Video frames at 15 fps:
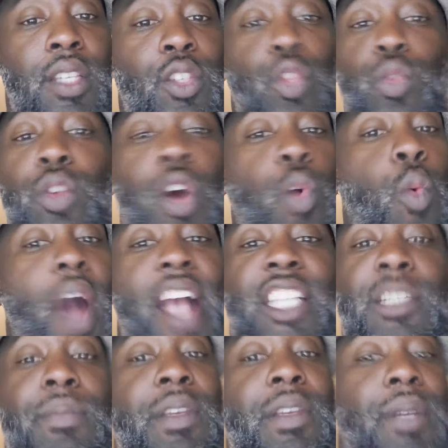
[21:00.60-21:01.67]
You don't
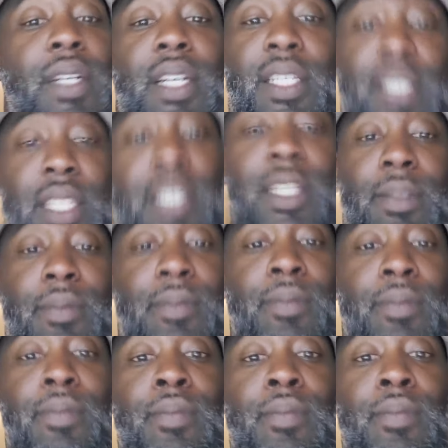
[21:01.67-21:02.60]
watch me because of him.